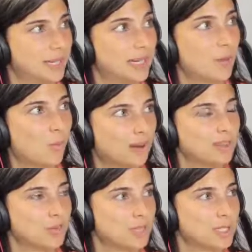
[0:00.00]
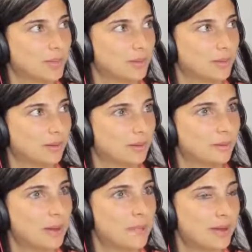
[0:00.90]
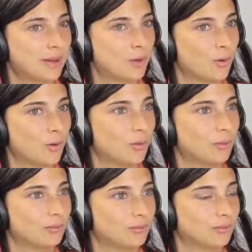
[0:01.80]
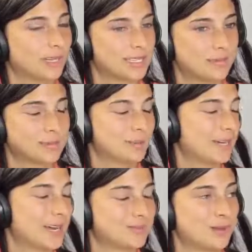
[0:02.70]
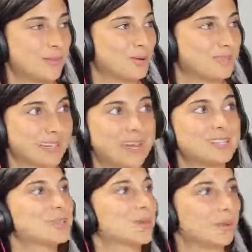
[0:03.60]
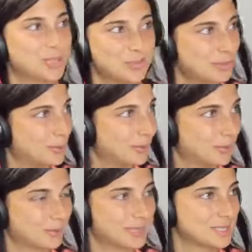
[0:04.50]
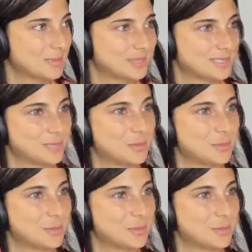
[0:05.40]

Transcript: And I wanted to reach people. And my main goal, anytime somebody asks me, I'm always like, I just want to reach people with this message.